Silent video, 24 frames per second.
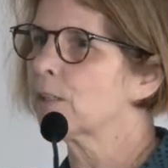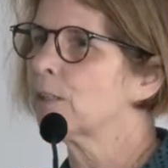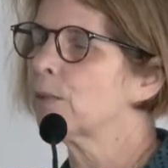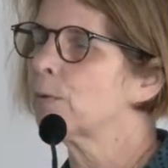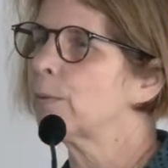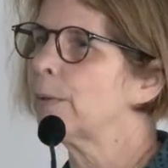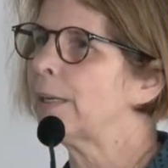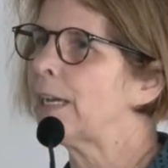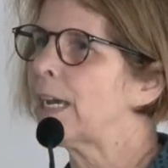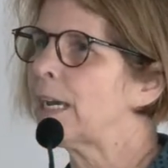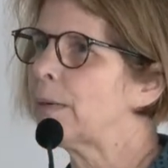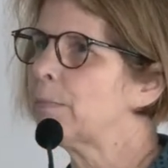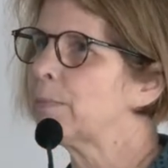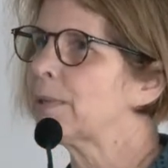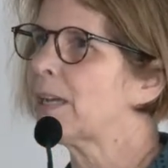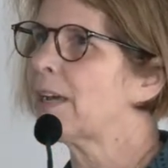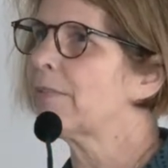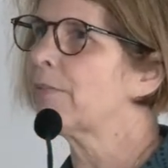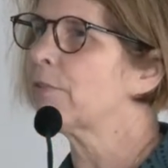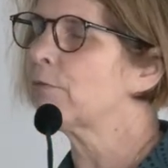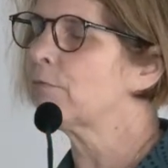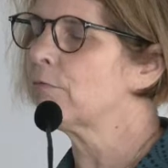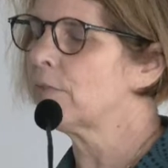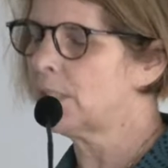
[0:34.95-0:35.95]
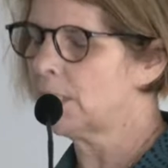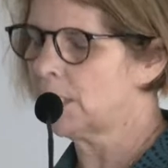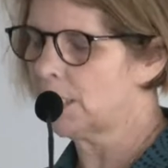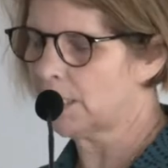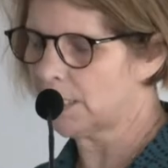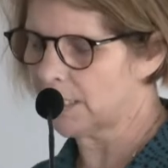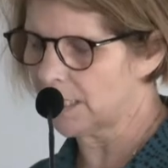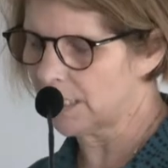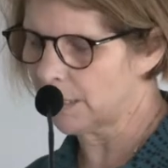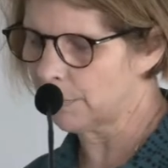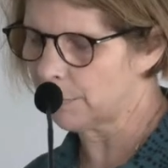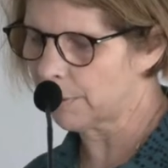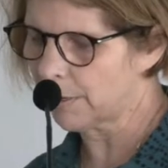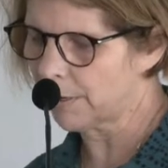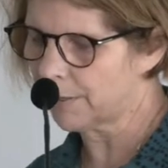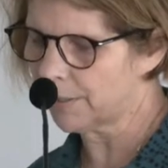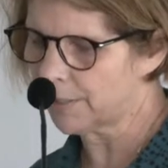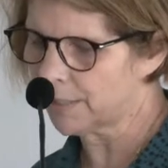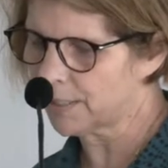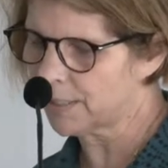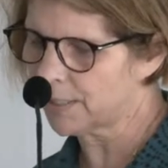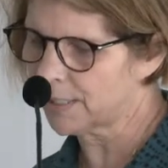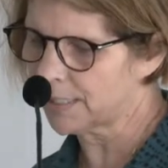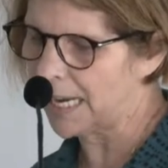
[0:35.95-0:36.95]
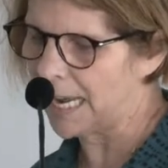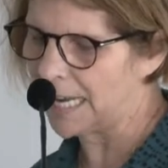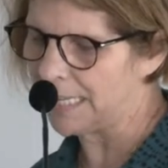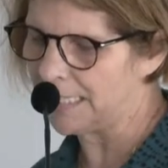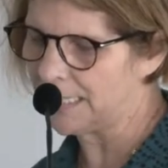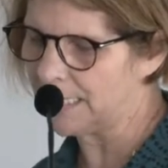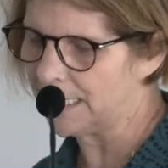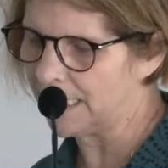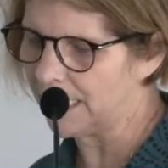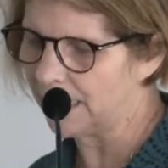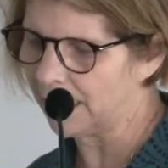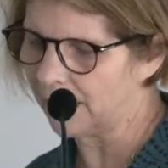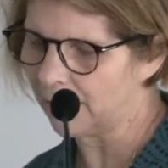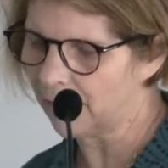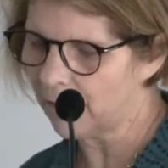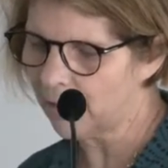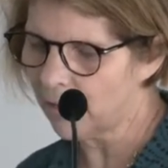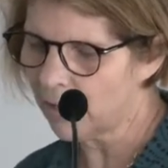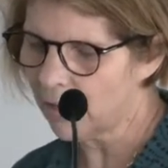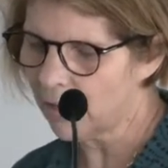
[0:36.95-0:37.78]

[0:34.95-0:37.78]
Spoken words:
because we aim to have a really deep understanding